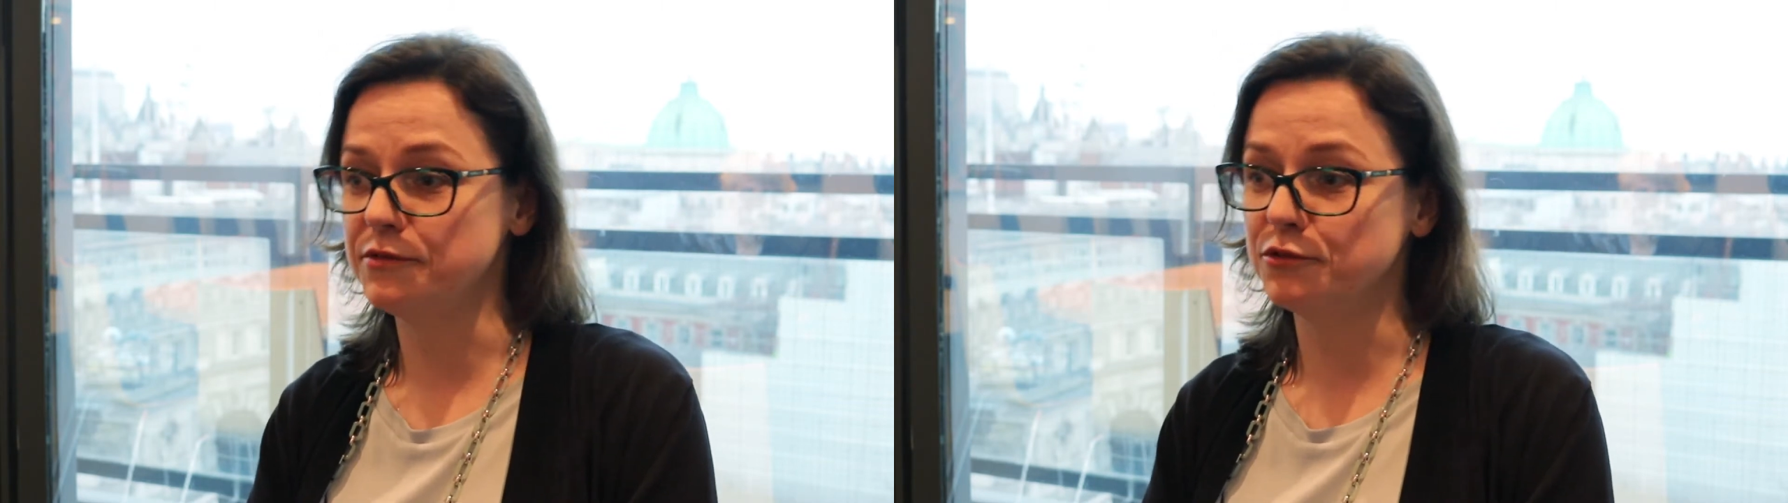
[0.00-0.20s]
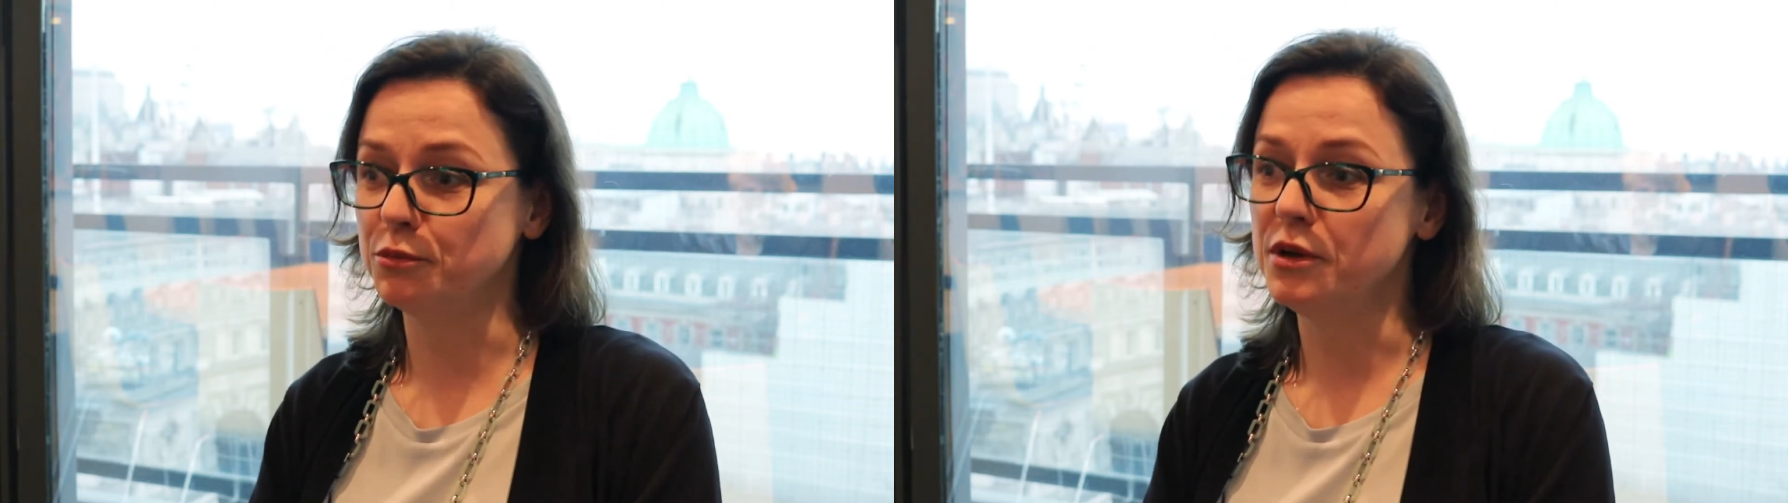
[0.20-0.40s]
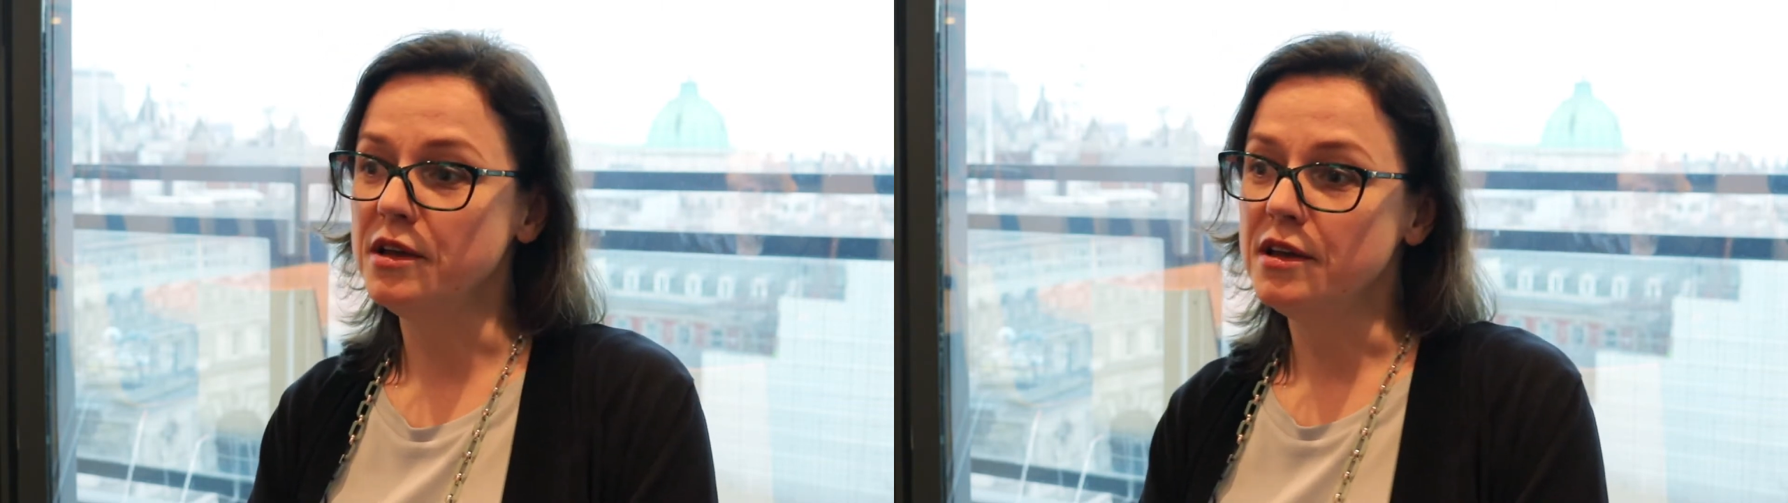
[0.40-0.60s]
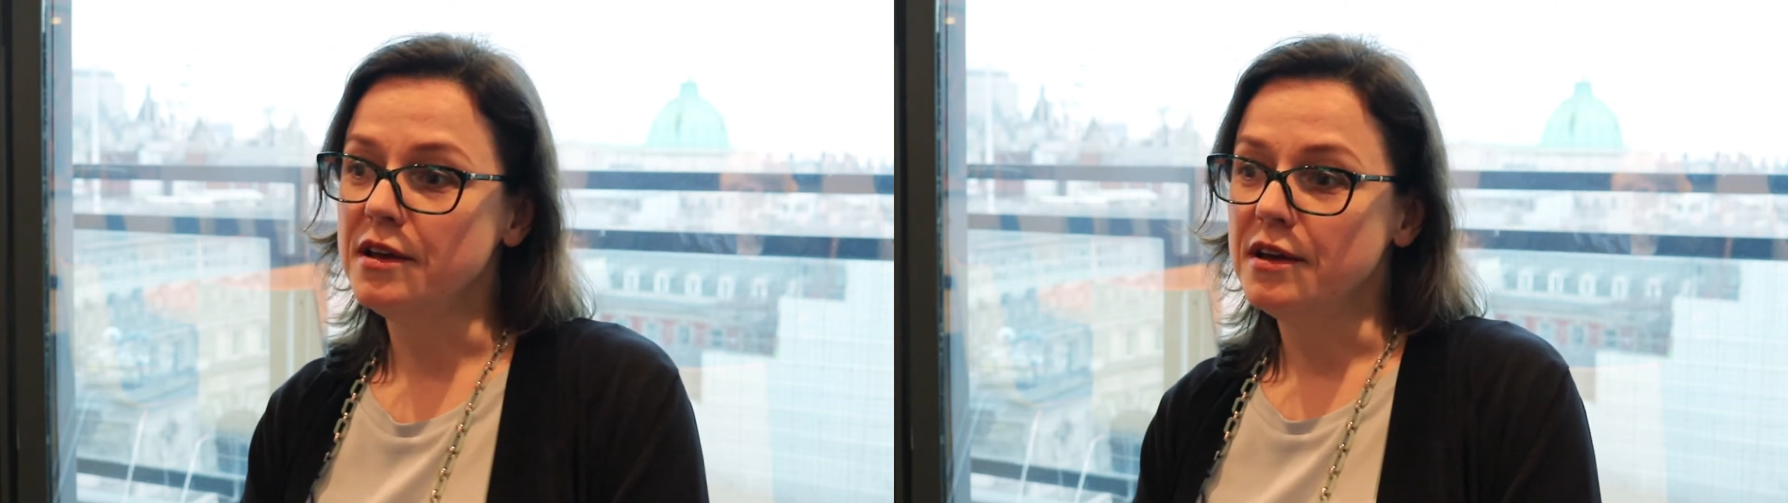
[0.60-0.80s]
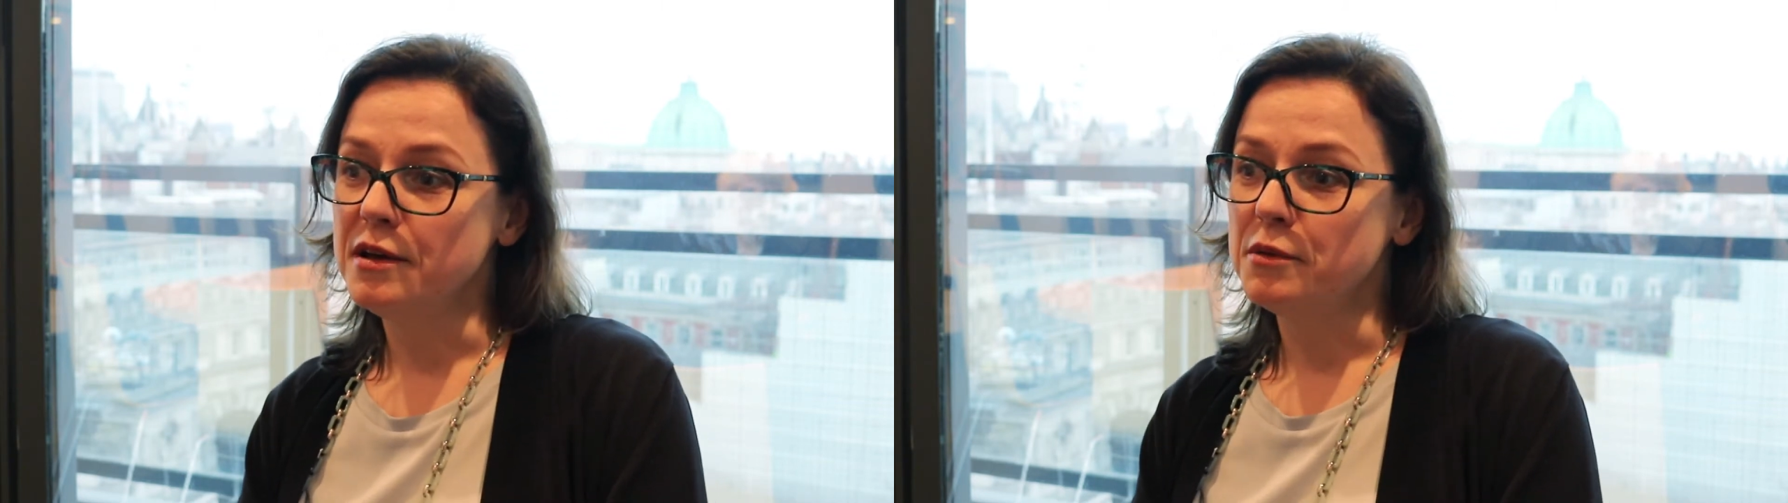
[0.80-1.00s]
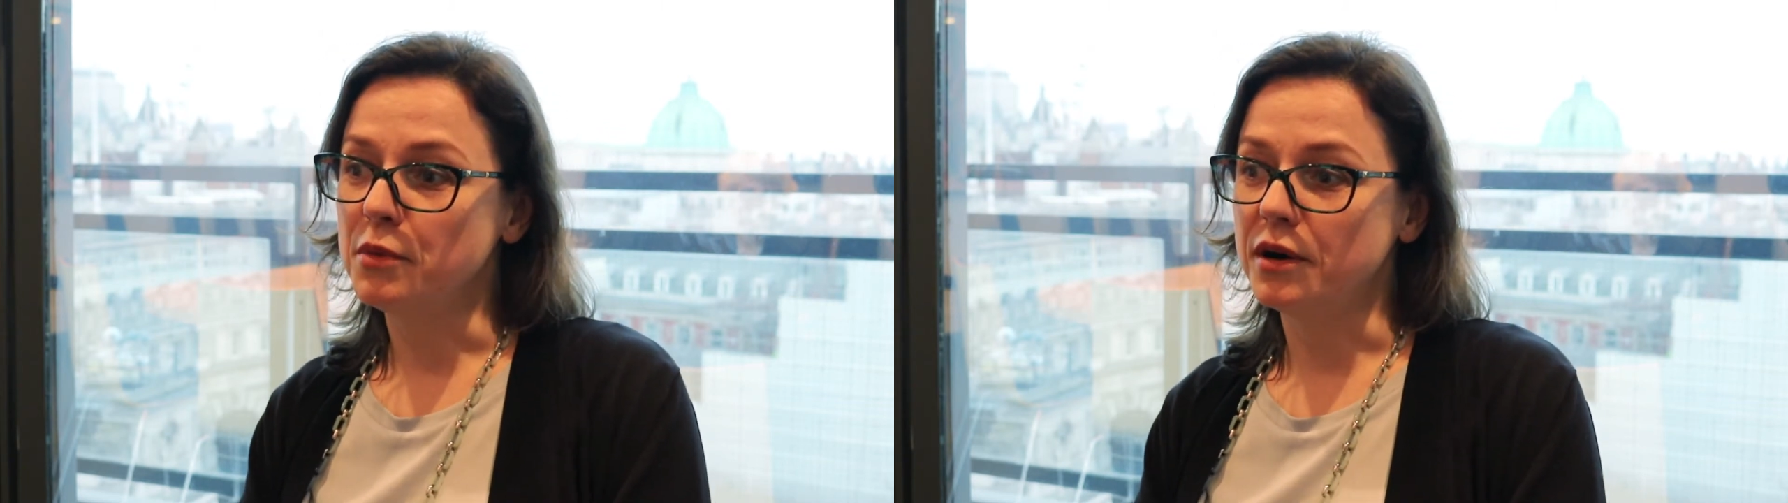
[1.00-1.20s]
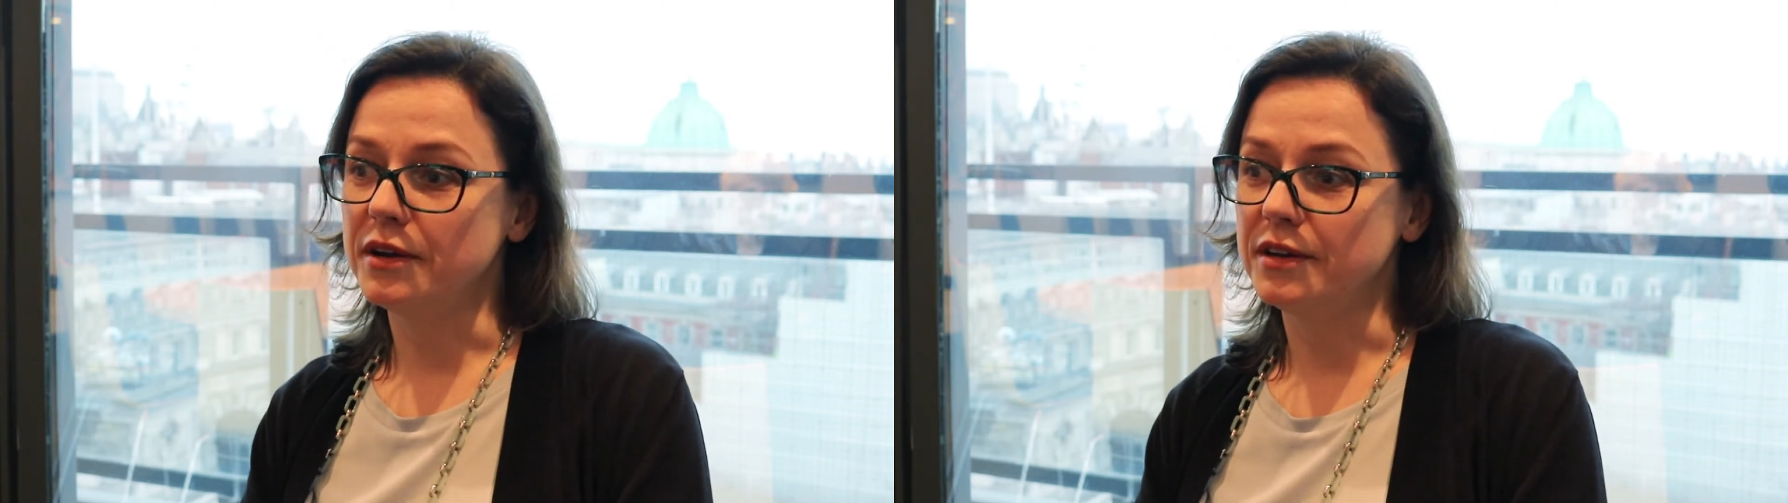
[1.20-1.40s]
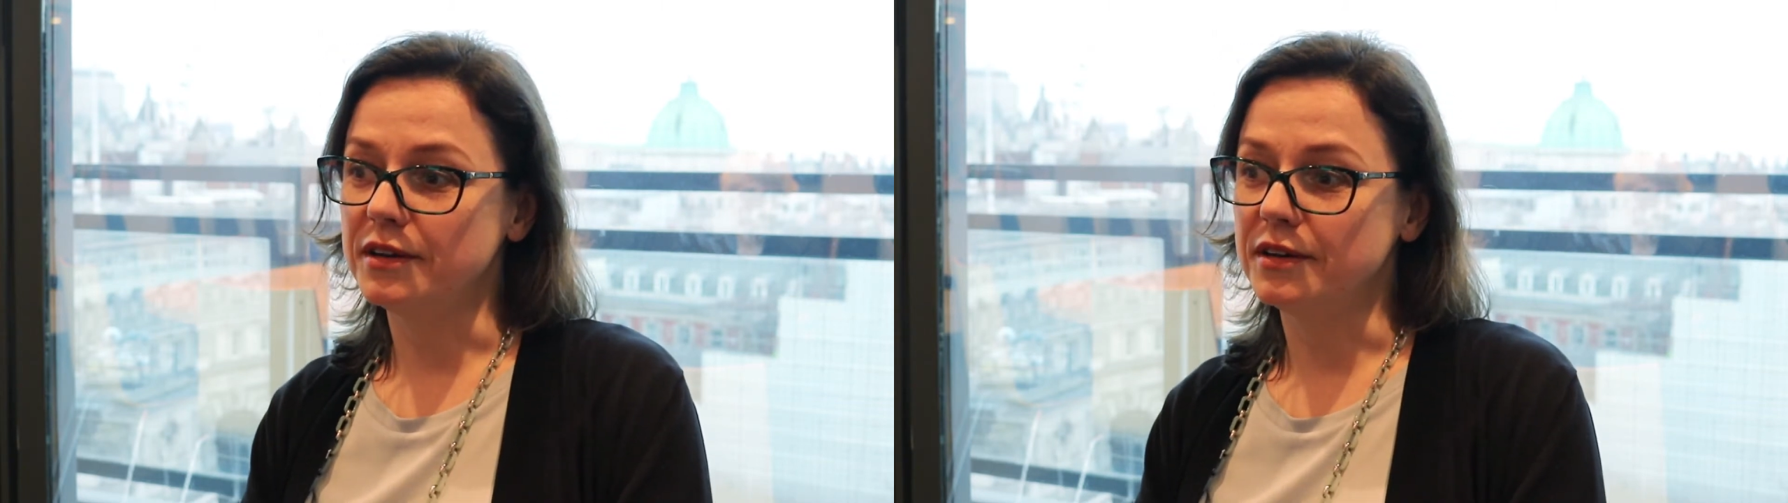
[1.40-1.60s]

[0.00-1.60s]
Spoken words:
from my